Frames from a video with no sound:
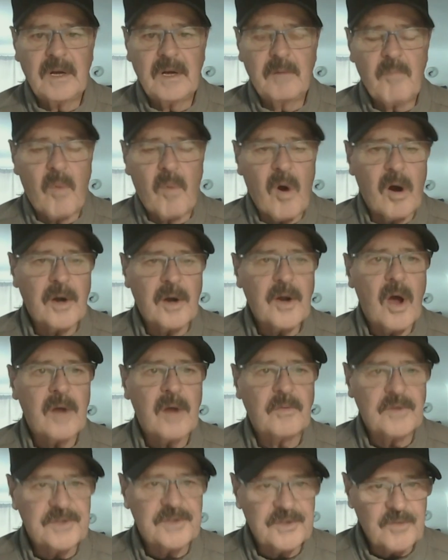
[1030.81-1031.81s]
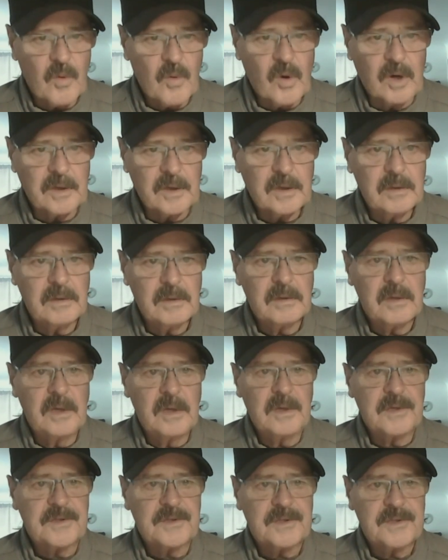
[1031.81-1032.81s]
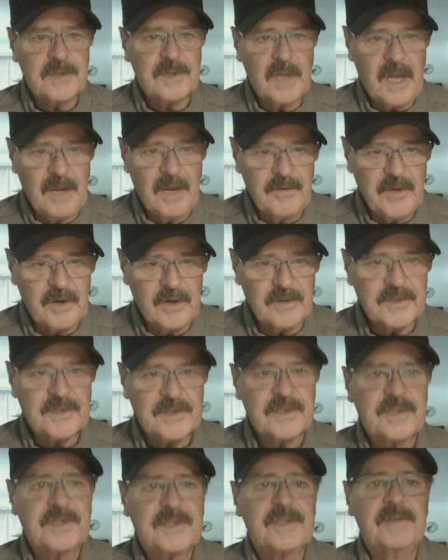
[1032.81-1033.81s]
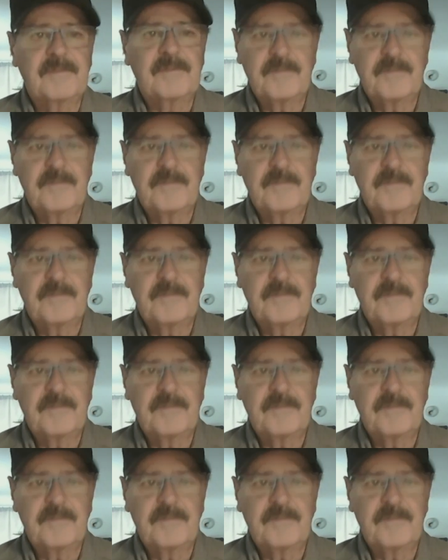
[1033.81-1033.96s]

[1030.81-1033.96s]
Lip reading: Mardon Resort is, and there's this,